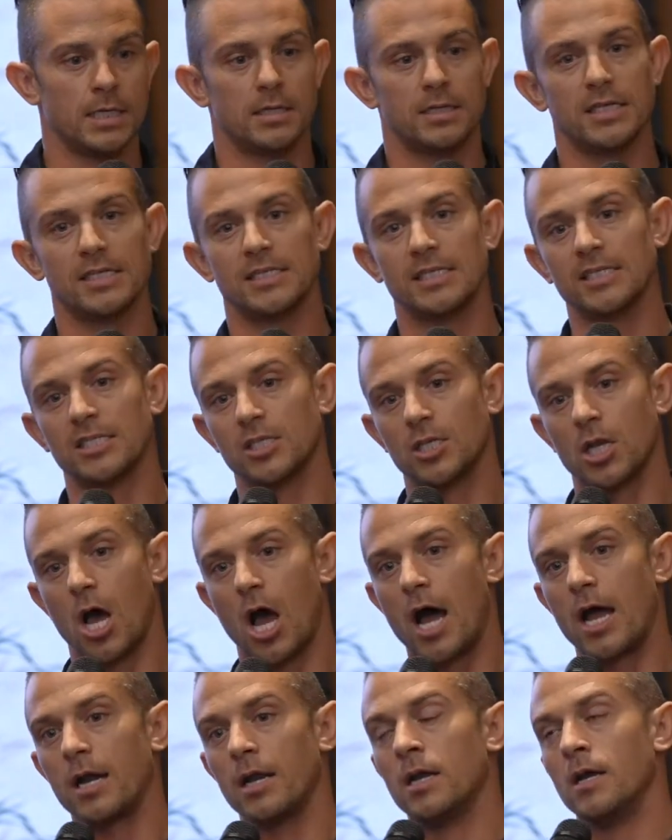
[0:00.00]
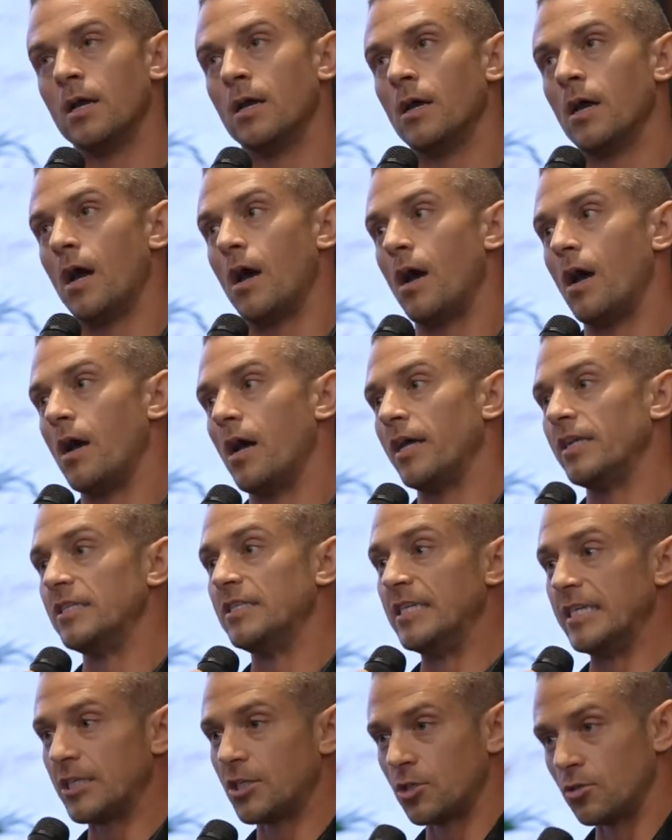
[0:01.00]
This is not
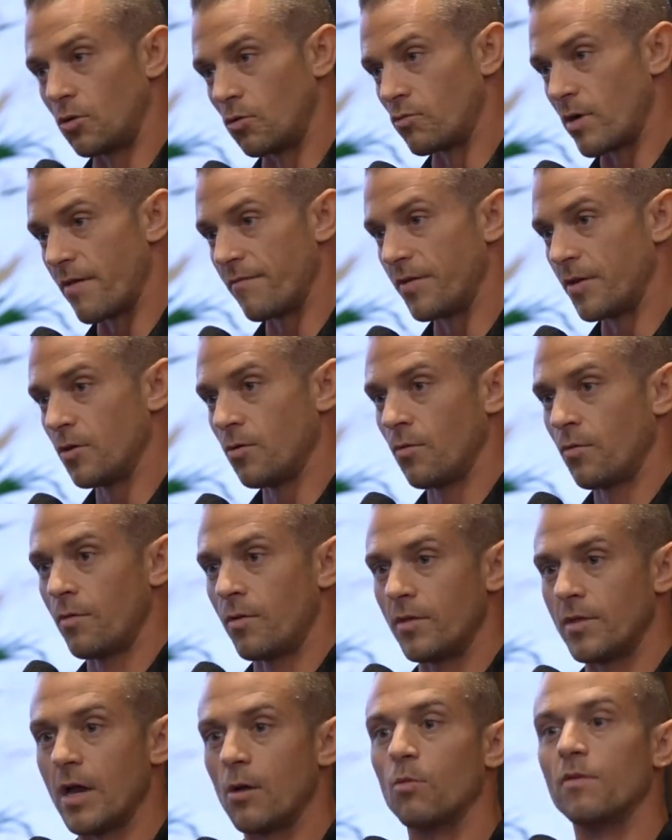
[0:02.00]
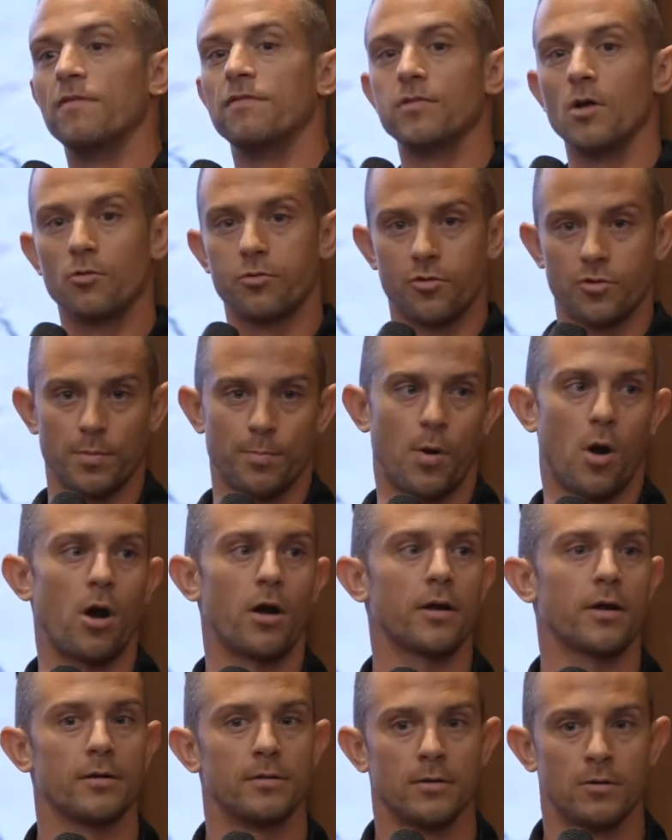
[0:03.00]
additional revenue that would flow through the
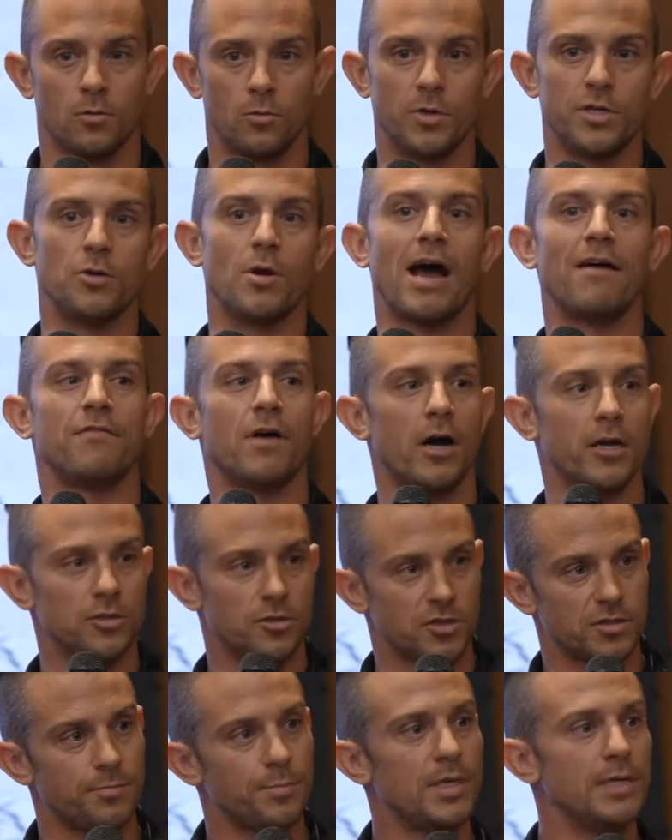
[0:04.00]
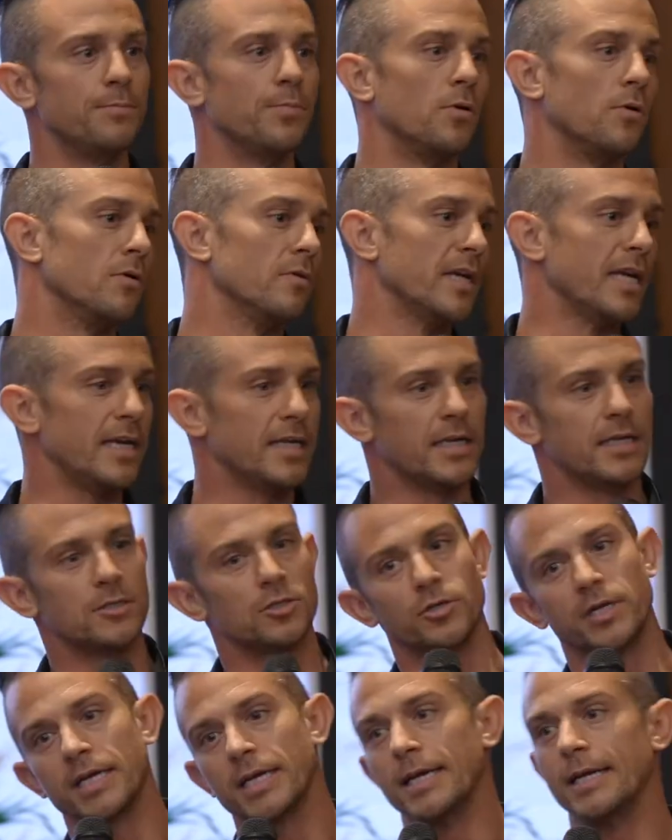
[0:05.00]
park when you have hundreds of people eating,
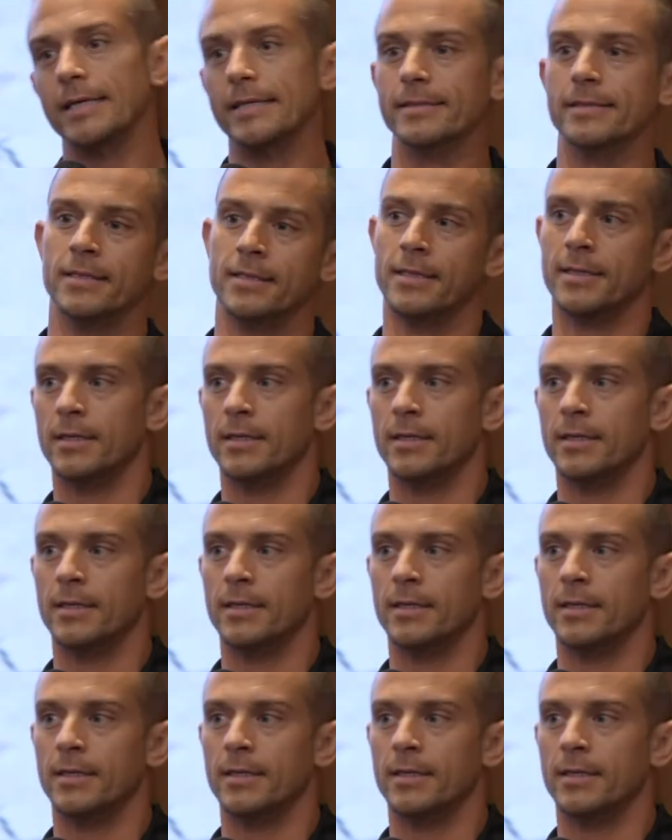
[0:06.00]
drinking,